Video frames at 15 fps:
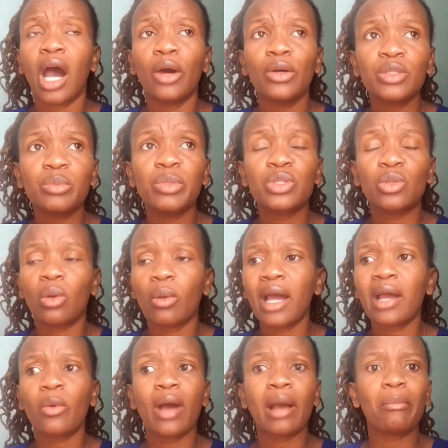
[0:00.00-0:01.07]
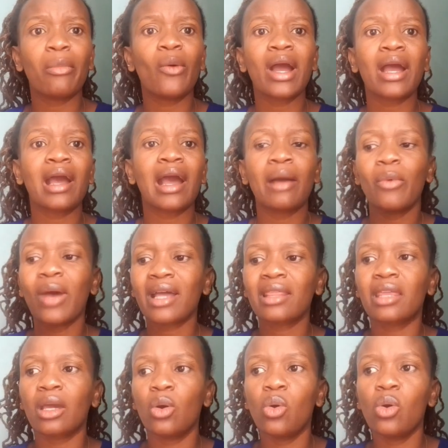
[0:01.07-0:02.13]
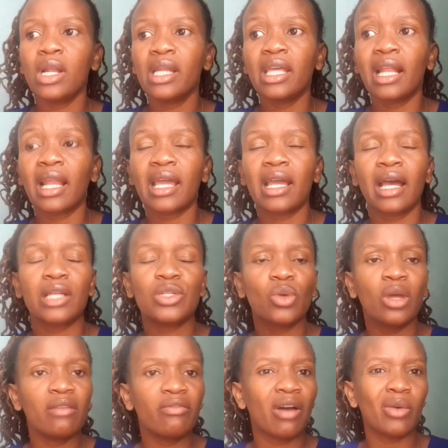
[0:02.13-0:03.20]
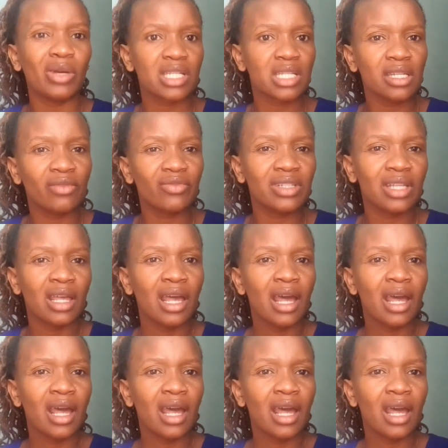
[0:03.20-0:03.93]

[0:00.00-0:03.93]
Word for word: a hospital, work, work, work, work the whole day, like a 12 hour shift.